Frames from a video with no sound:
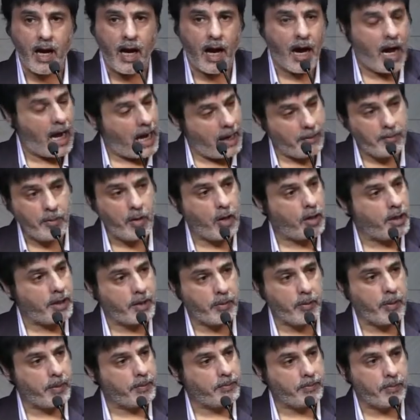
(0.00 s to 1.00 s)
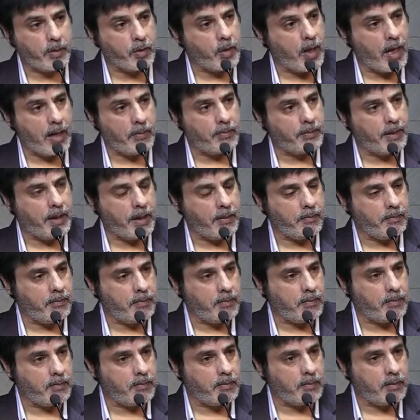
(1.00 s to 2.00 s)
I'm not equipped to help them.
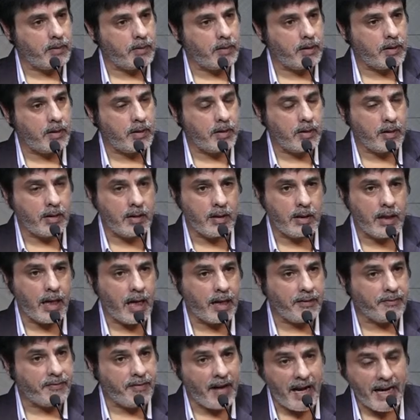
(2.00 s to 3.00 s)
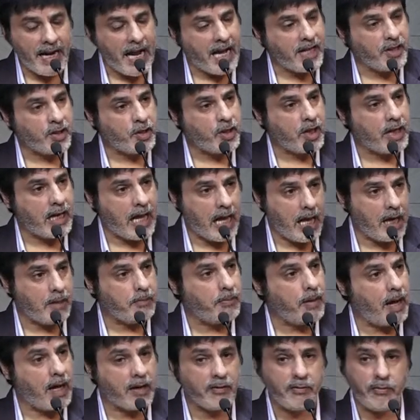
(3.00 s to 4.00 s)
And financial
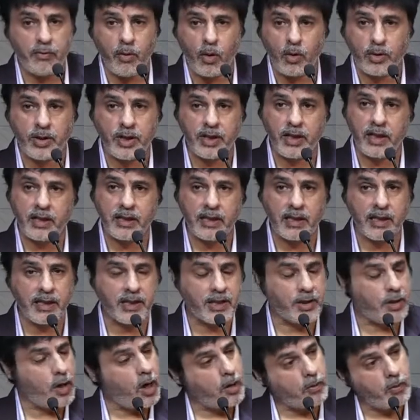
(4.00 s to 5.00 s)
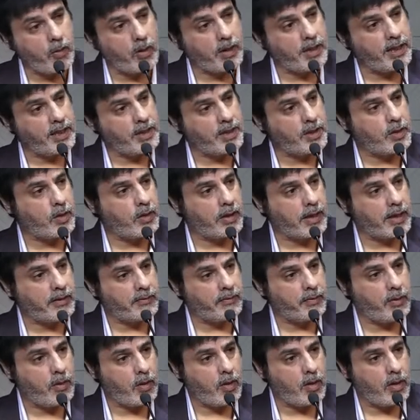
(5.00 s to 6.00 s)
help, unfortunately, is not what he's looking
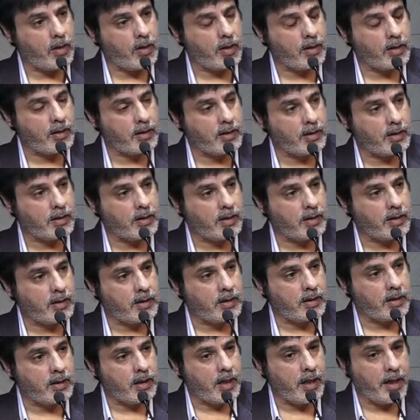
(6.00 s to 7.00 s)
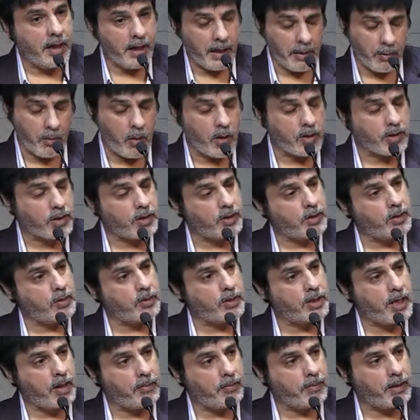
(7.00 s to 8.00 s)
for. He wants to do
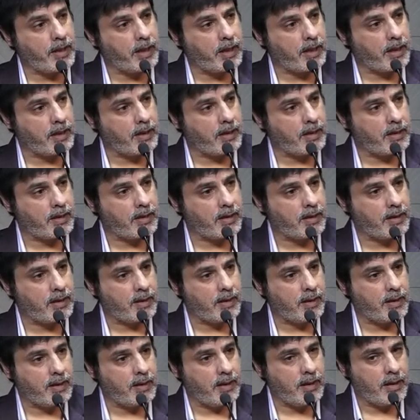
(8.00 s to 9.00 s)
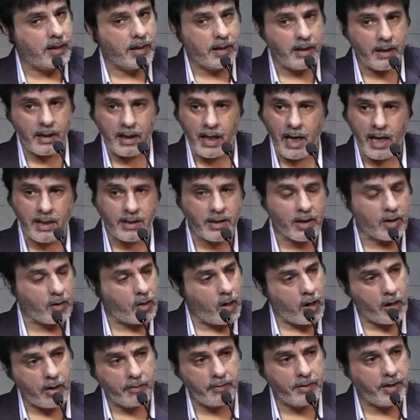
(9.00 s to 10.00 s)
something. He has a
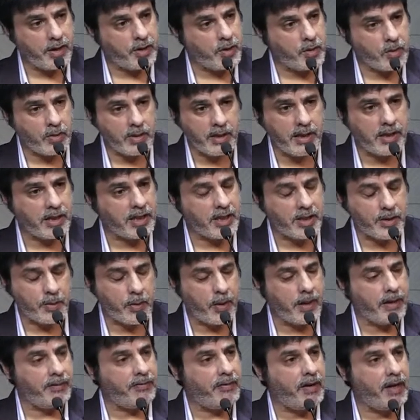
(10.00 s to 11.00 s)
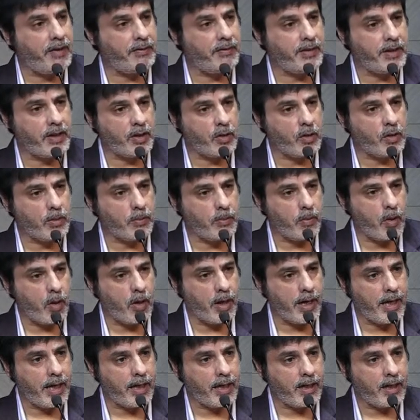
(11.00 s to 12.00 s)
lot of issues. He's a 25-year-old
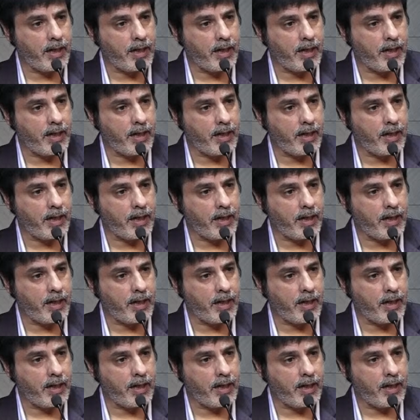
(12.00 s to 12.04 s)
boy.